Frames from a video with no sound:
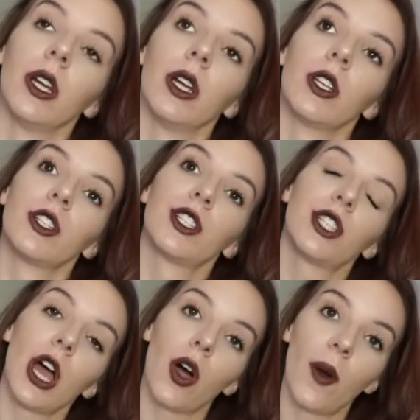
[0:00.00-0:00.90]

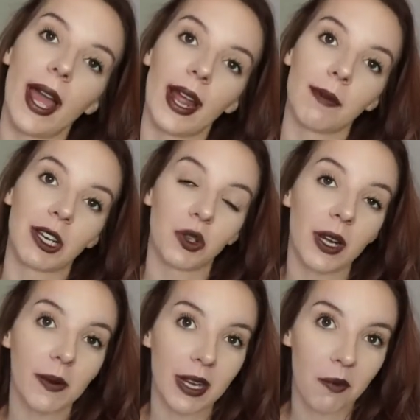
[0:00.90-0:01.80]
So, and at my
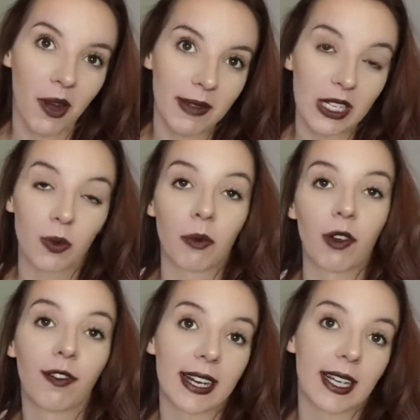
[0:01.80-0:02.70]
20-week appointment is when
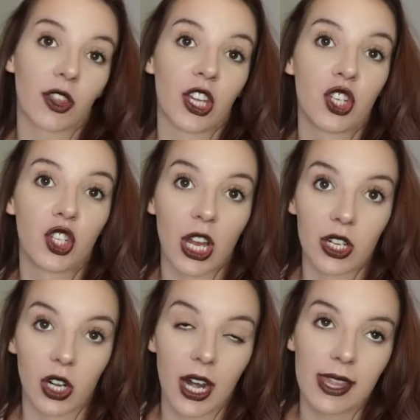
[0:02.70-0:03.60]
we'll find out the
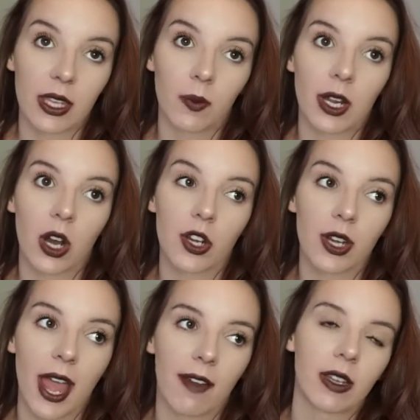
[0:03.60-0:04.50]
gender, and then we are
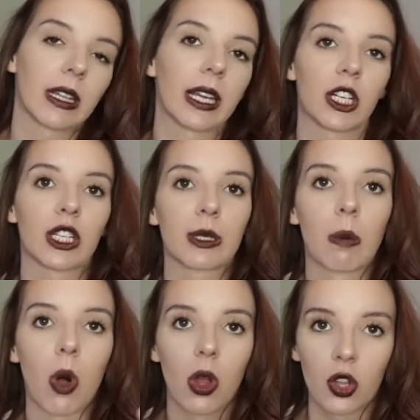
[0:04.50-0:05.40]
having like a
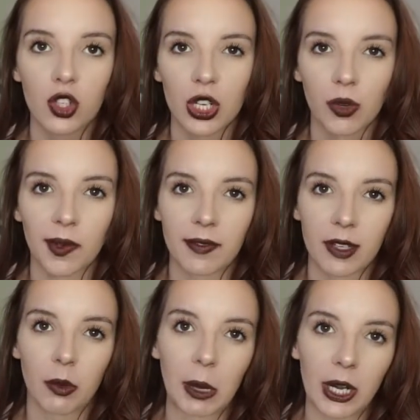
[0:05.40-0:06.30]
small gender
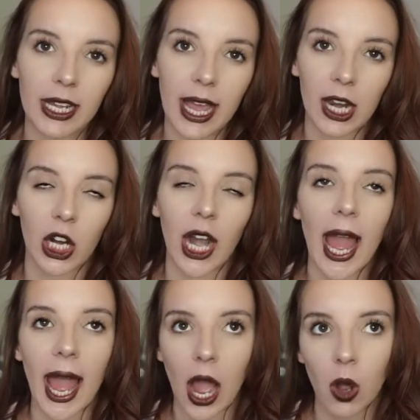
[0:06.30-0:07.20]
reveal party at our
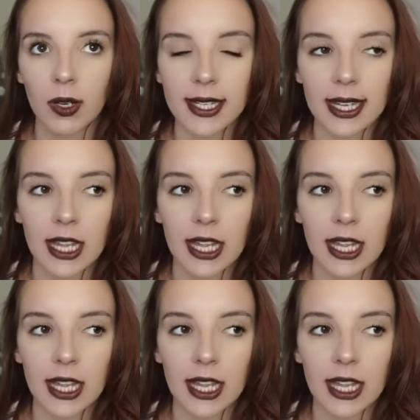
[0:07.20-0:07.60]
house.